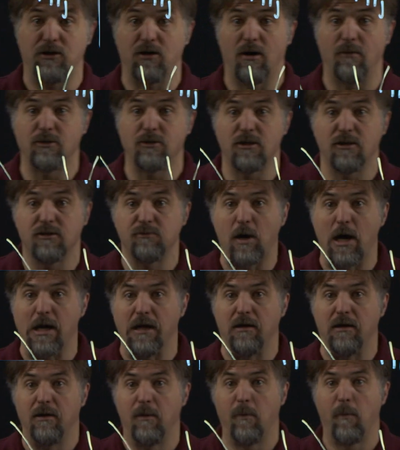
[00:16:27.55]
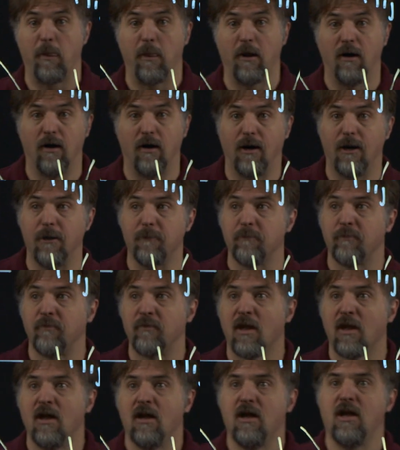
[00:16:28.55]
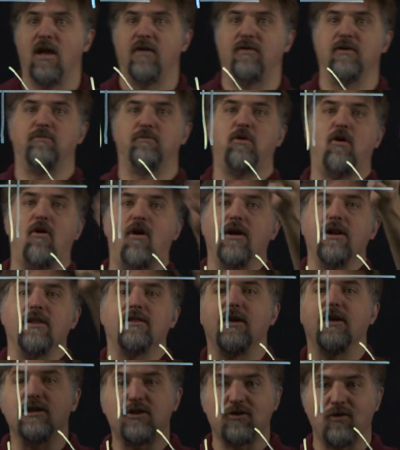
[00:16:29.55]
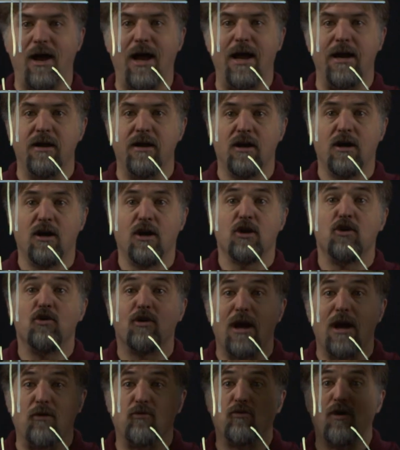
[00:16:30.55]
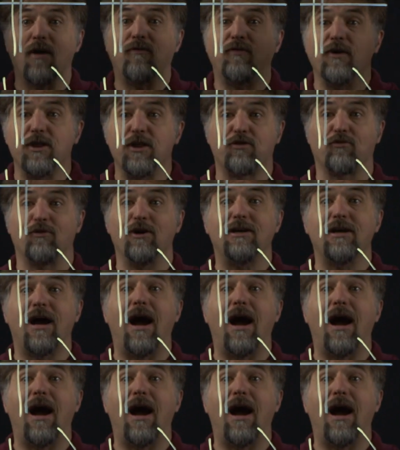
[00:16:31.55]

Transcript: in terms of this model. All right? If you pull on it this way, you get roughly 3